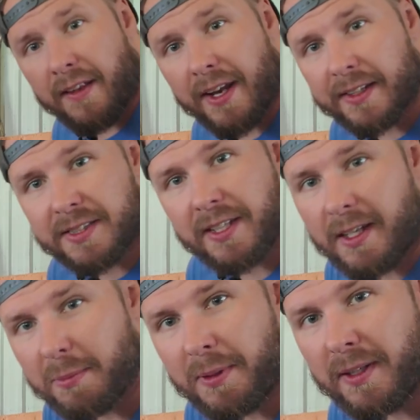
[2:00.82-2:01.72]
The next
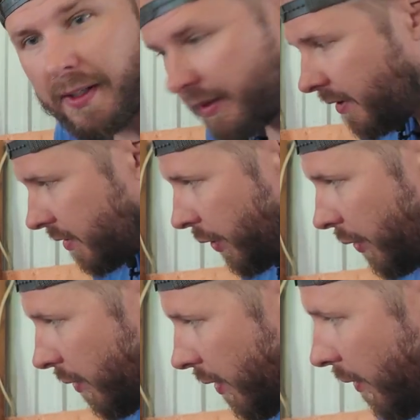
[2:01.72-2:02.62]
step is
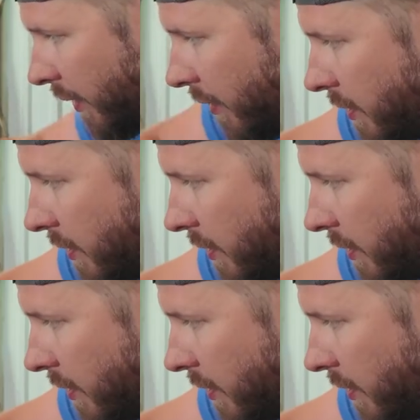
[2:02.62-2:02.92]
you are going to